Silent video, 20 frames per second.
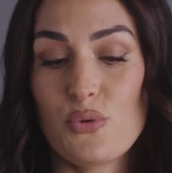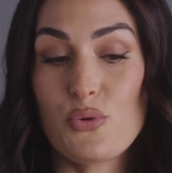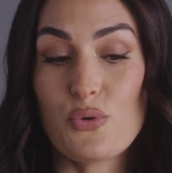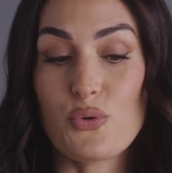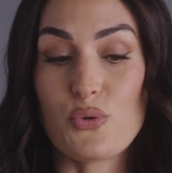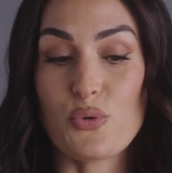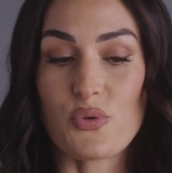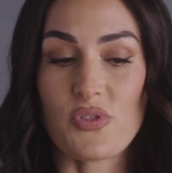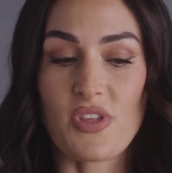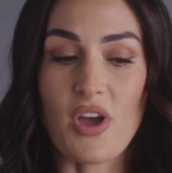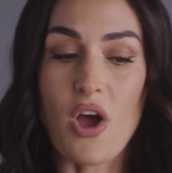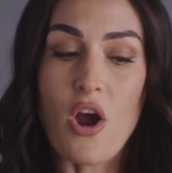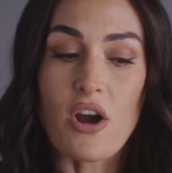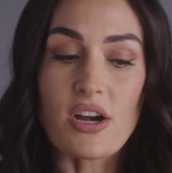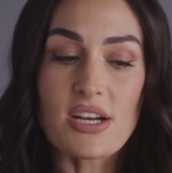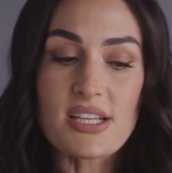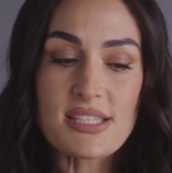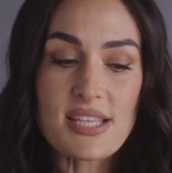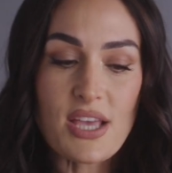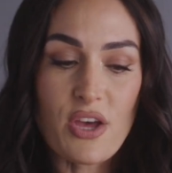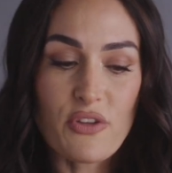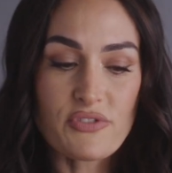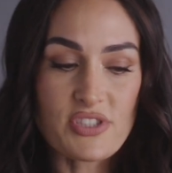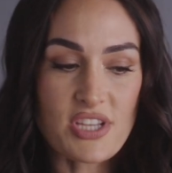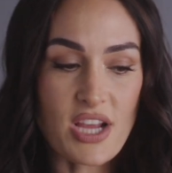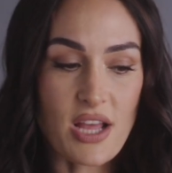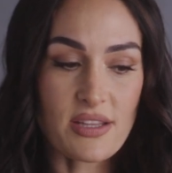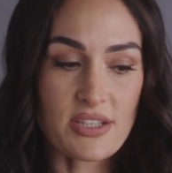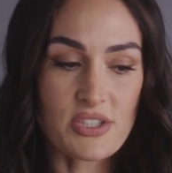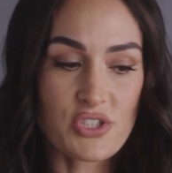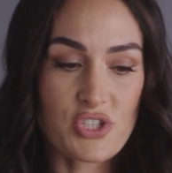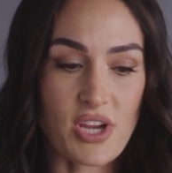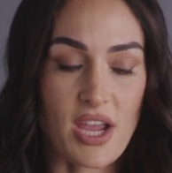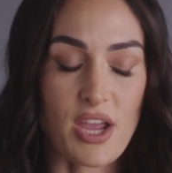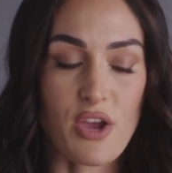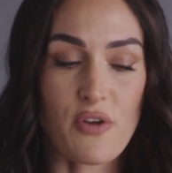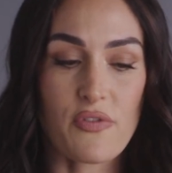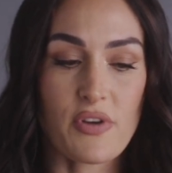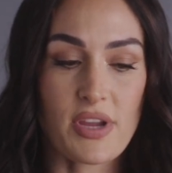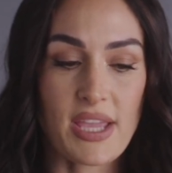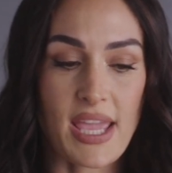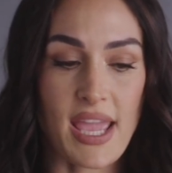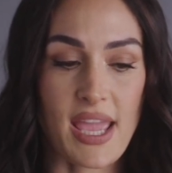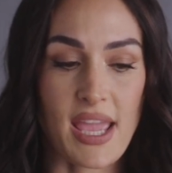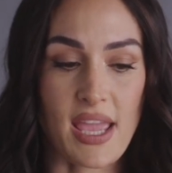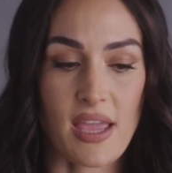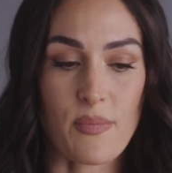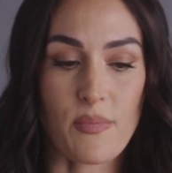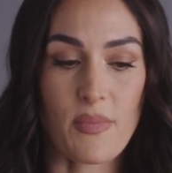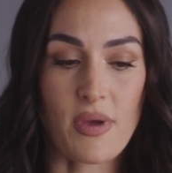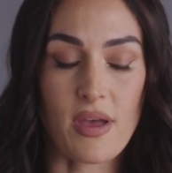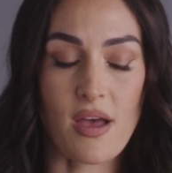Ooh, the hardest health challenge I overcame,